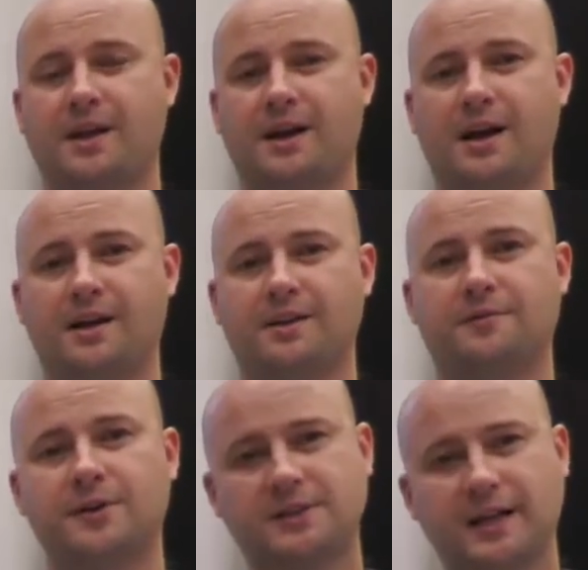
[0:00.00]
The
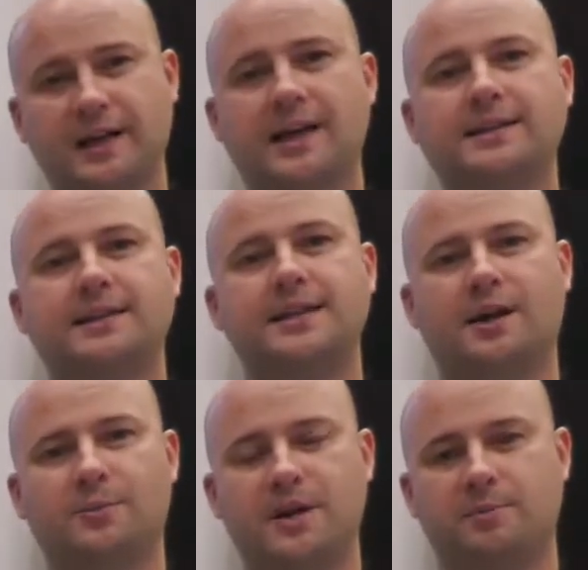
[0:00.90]
first thing I like to
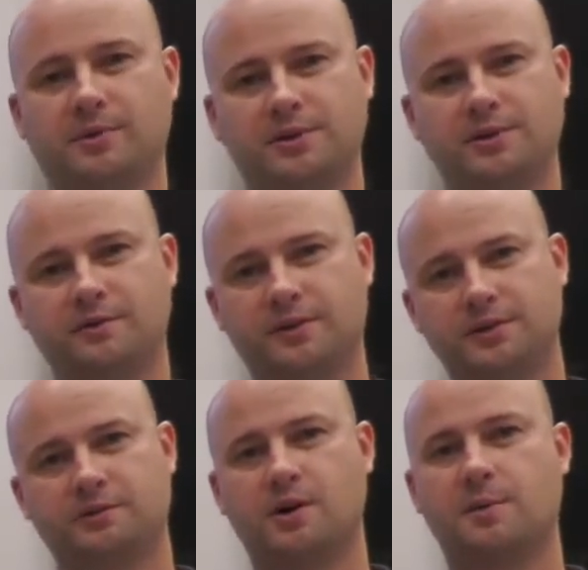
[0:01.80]
tell people is
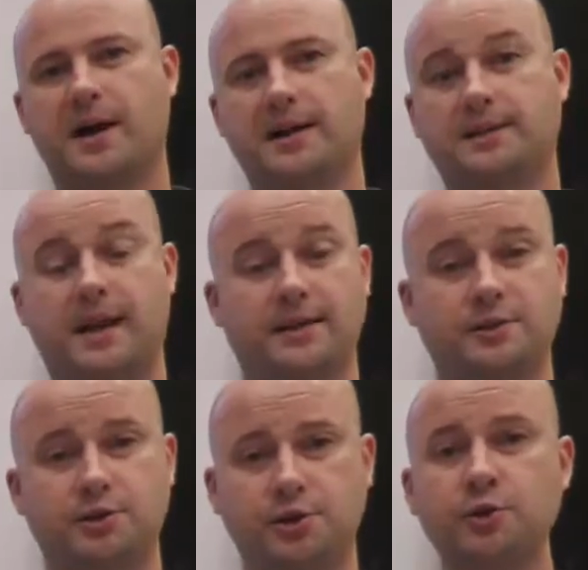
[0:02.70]
Universal Robots has
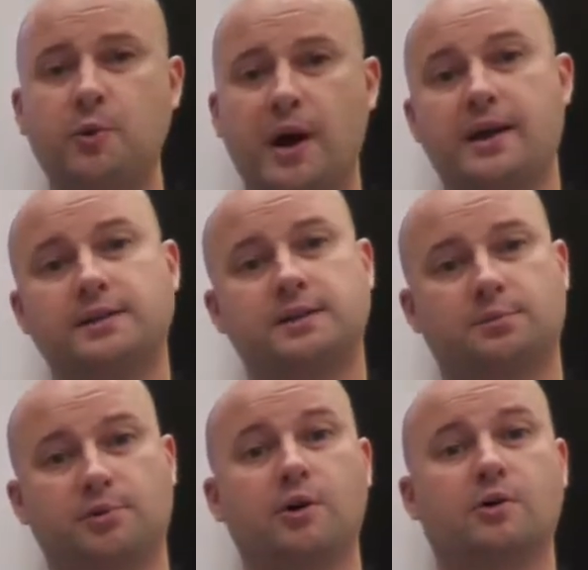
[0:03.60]
two ways to
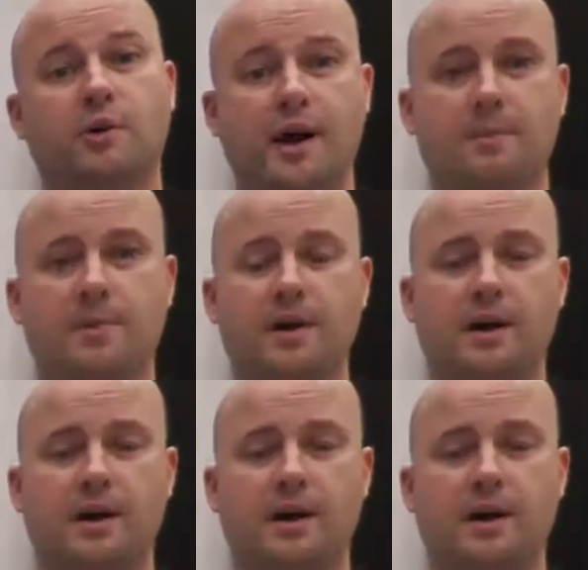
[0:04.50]
program